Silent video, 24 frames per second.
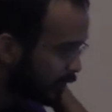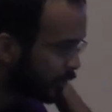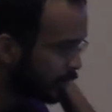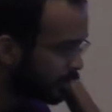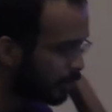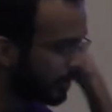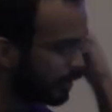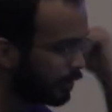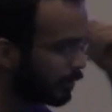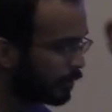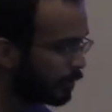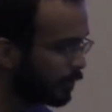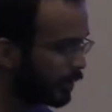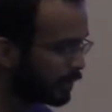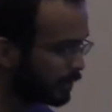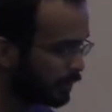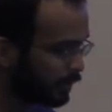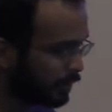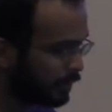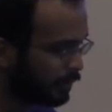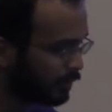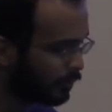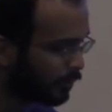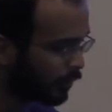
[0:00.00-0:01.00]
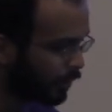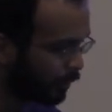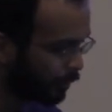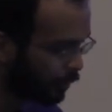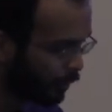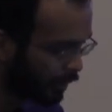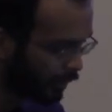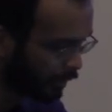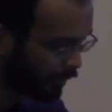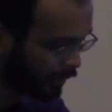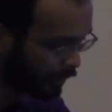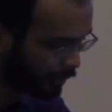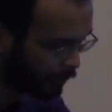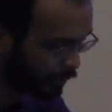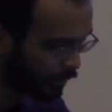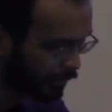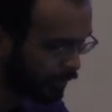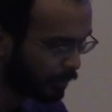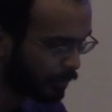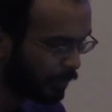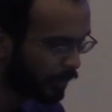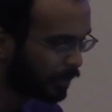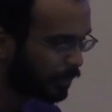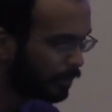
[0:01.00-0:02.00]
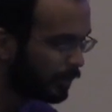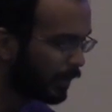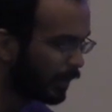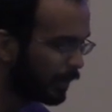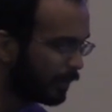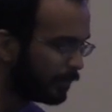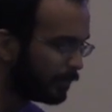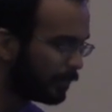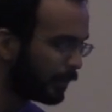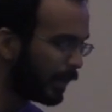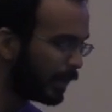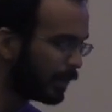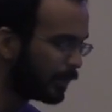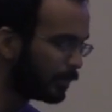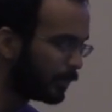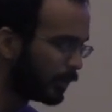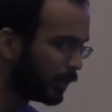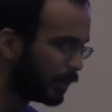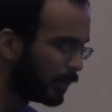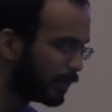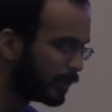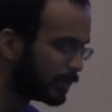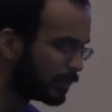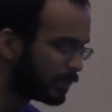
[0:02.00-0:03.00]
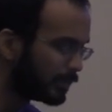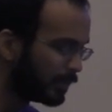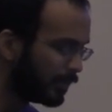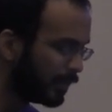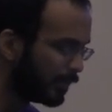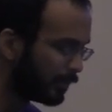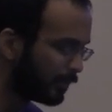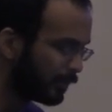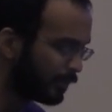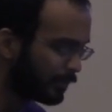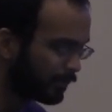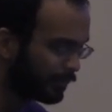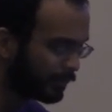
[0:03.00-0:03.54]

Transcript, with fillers: to show you basically you wouldn't want to like run the belt bed and fireballs if